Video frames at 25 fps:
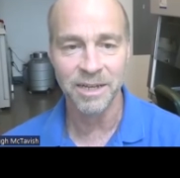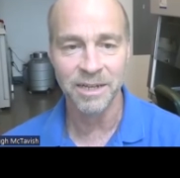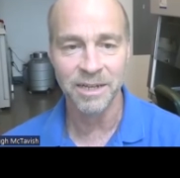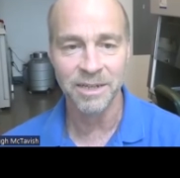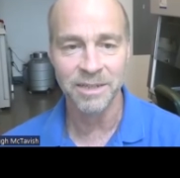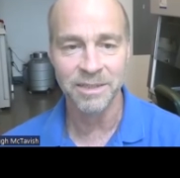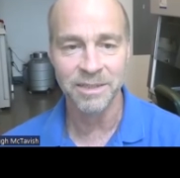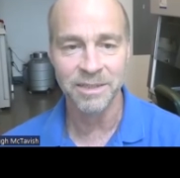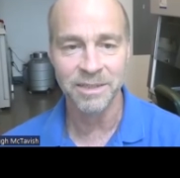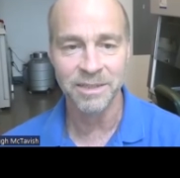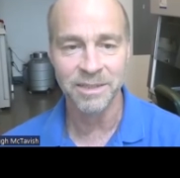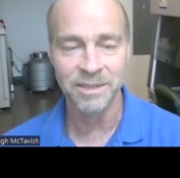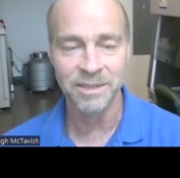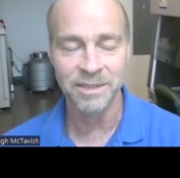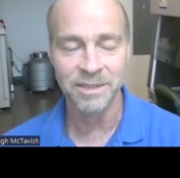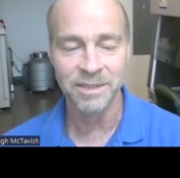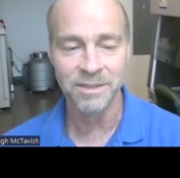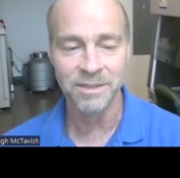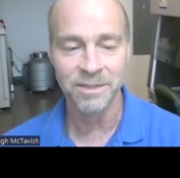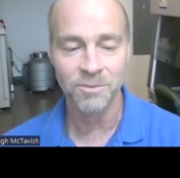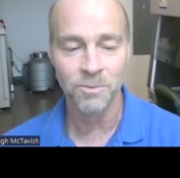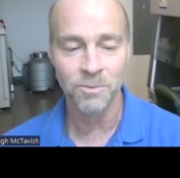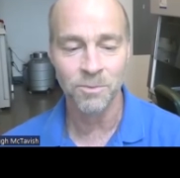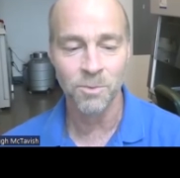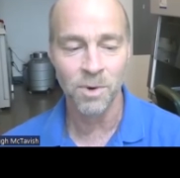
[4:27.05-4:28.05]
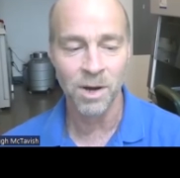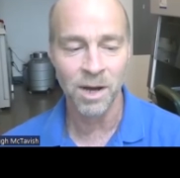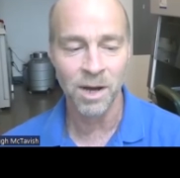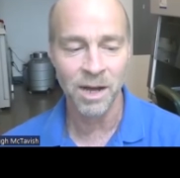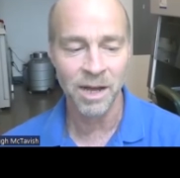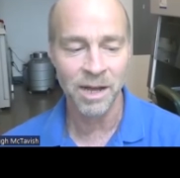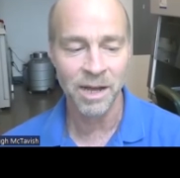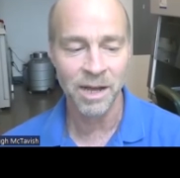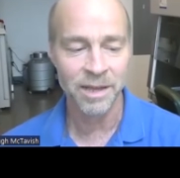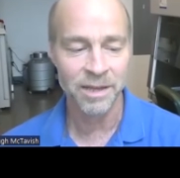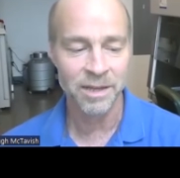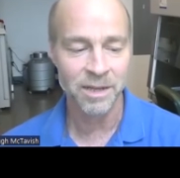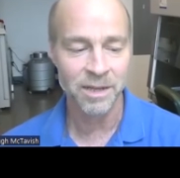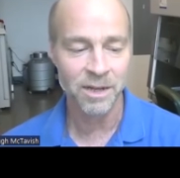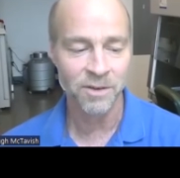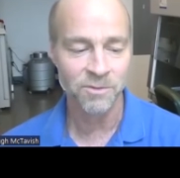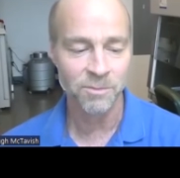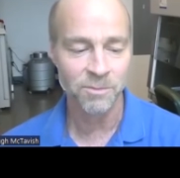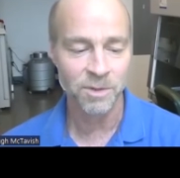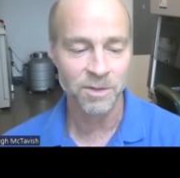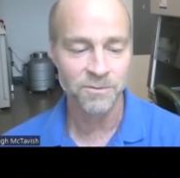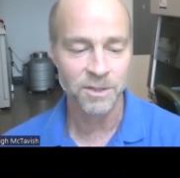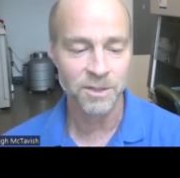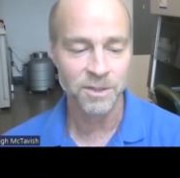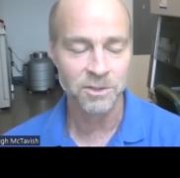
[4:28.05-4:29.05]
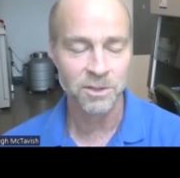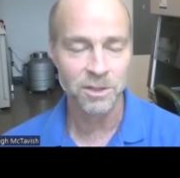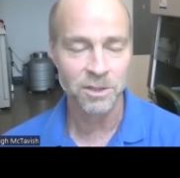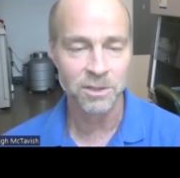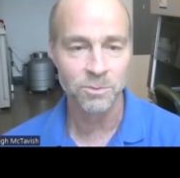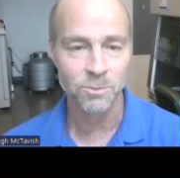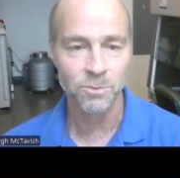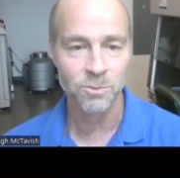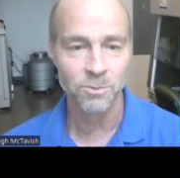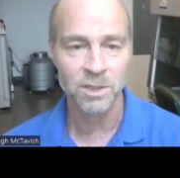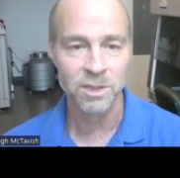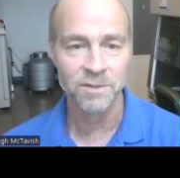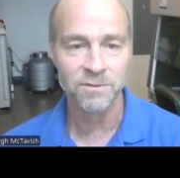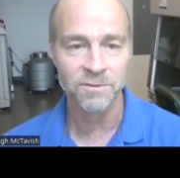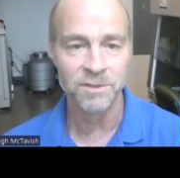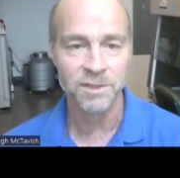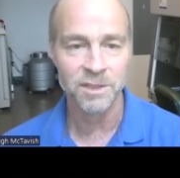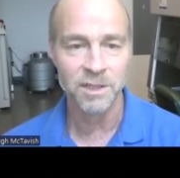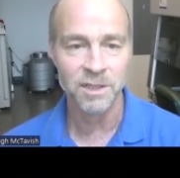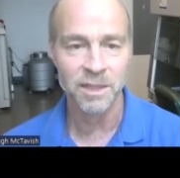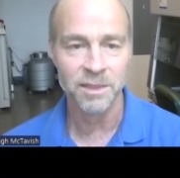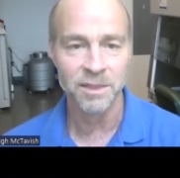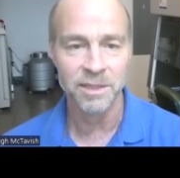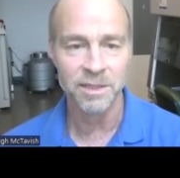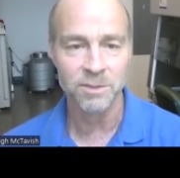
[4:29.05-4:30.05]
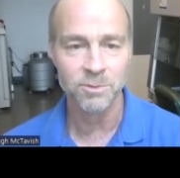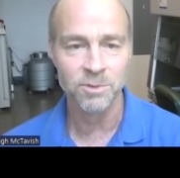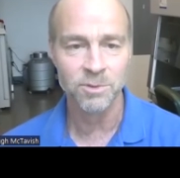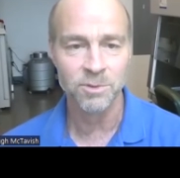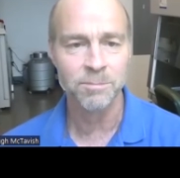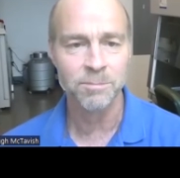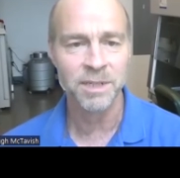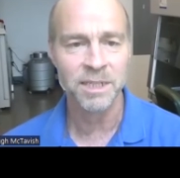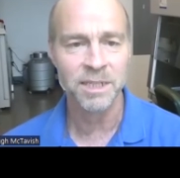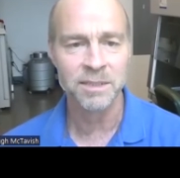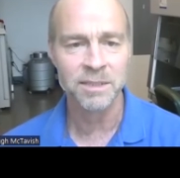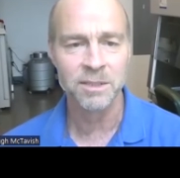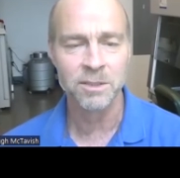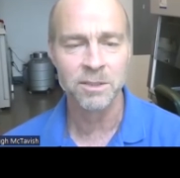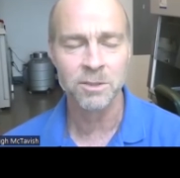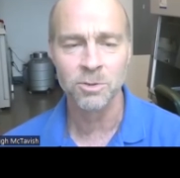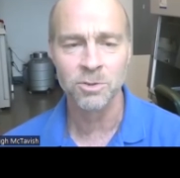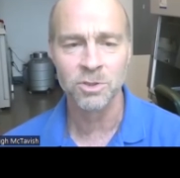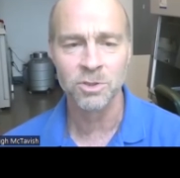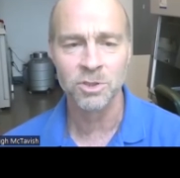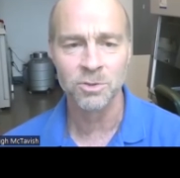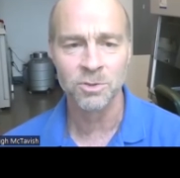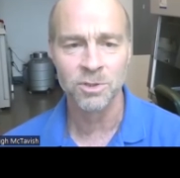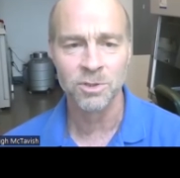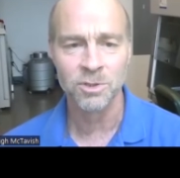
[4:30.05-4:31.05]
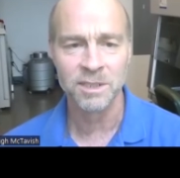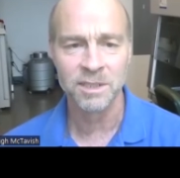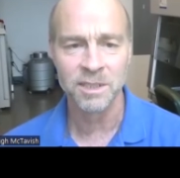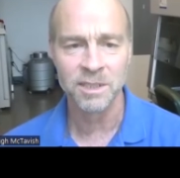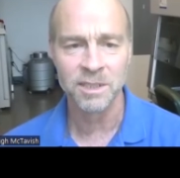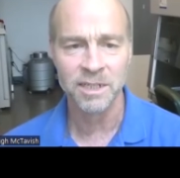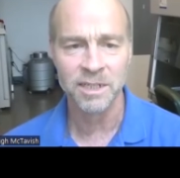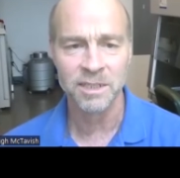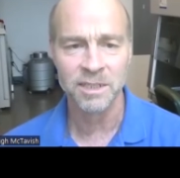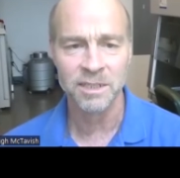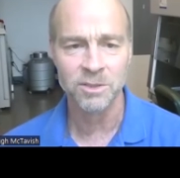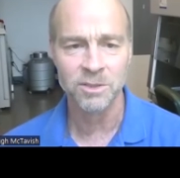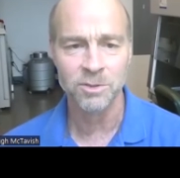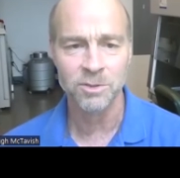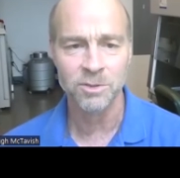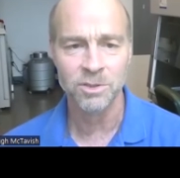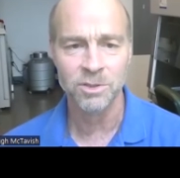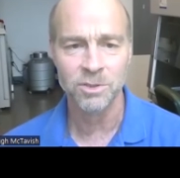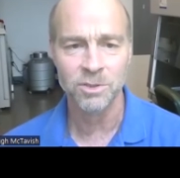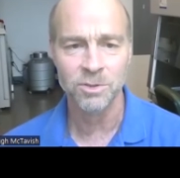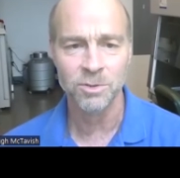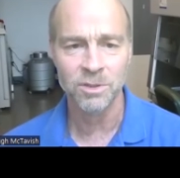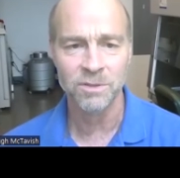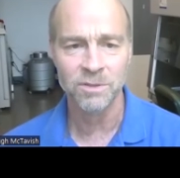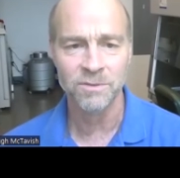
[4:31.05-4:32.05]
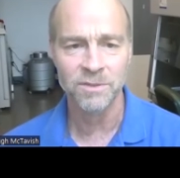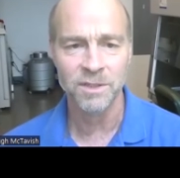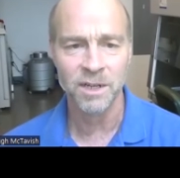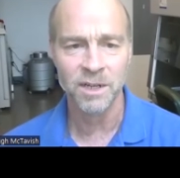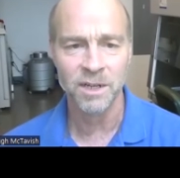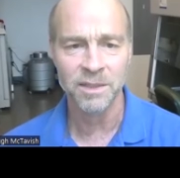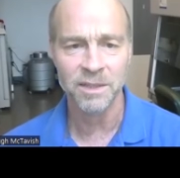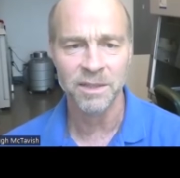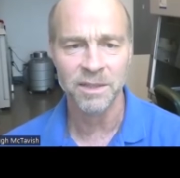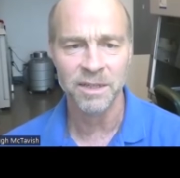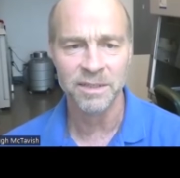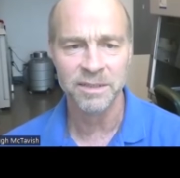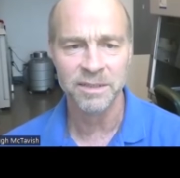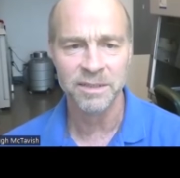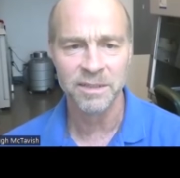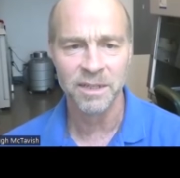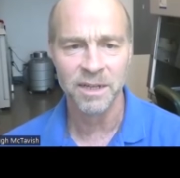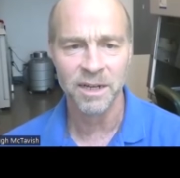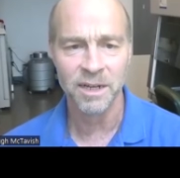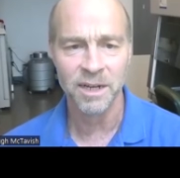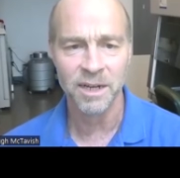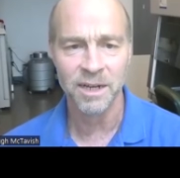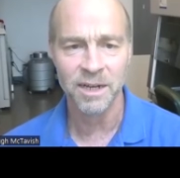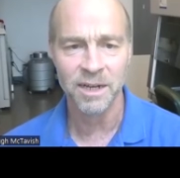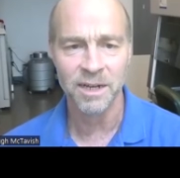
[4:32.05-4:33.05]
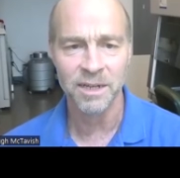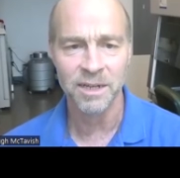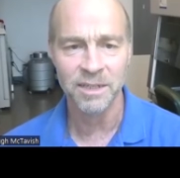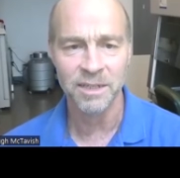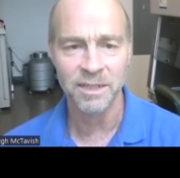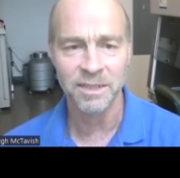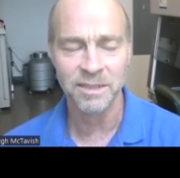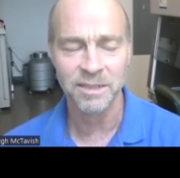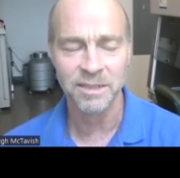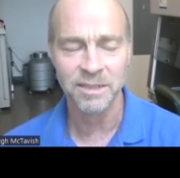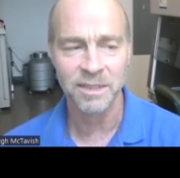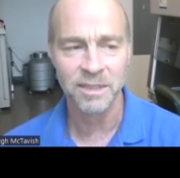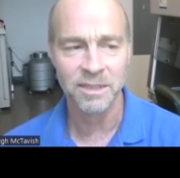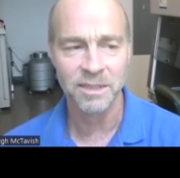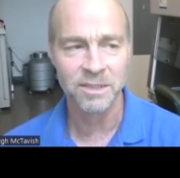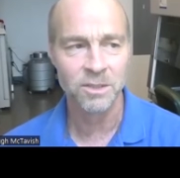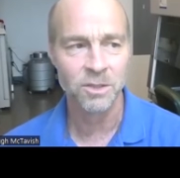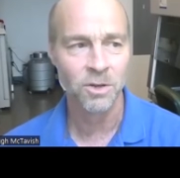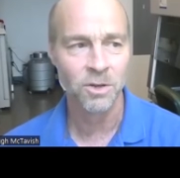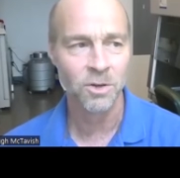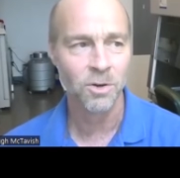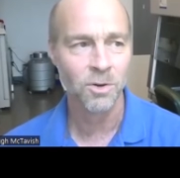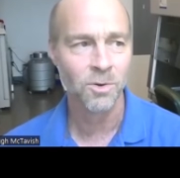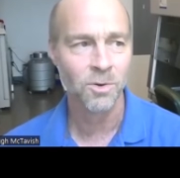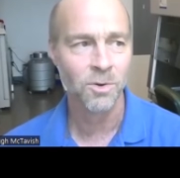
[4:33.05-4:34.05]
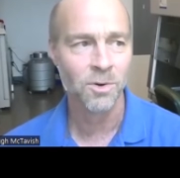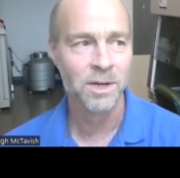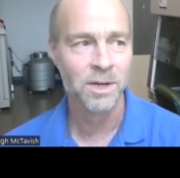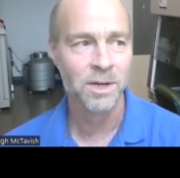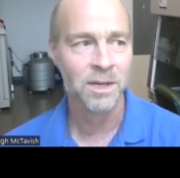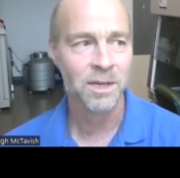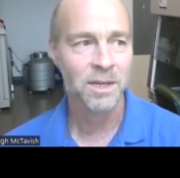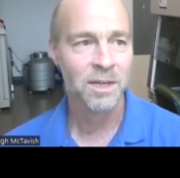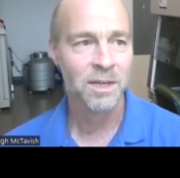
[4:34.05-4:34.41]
uh, uh, why government officials would have done this would have been so short-sighted to, to have done this uh, mm-hmm. it's as though